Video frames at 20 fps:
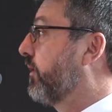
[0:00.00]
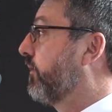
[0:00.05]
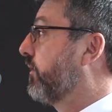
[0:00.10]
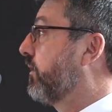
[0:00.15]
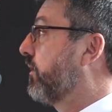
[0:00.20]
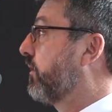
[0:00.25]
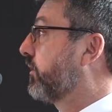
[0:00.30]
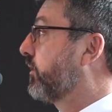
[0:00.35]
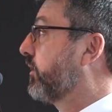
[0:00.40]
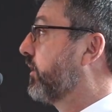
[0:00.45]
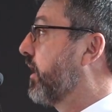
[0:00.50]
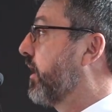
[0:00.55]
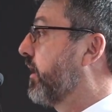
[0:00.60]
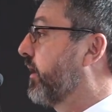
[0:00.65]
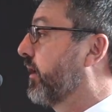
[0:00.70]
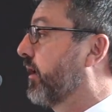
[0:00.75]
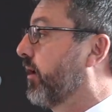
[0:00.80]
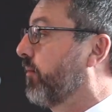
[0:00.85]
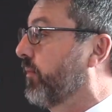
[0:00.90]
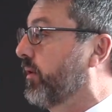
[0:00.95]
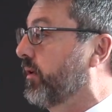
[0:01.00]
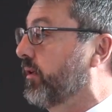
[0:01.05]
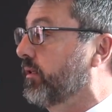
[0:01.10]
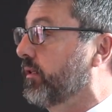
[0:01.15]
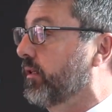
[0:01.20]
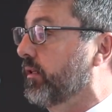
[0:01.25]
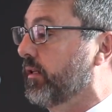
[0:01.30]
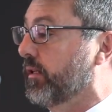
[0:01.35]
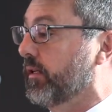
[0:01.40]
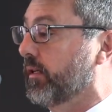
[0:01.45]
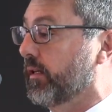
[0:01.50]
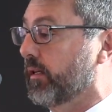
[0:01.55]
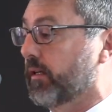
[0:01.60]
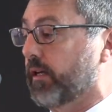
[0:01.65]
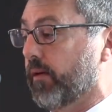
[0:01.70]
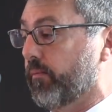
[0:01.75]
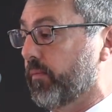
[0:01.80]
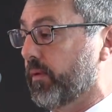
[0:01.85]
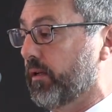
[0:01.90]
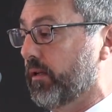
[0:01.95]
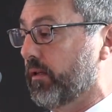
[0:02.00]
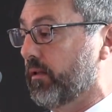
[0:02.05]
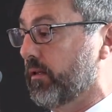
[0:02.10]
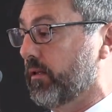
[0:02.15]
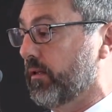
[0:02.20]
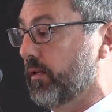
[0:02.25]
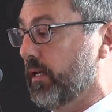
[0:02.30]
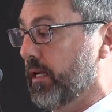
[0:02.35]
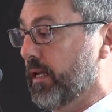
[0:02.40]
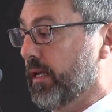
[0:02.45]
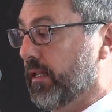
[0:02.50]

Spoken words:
the Oxiana companies and the company and the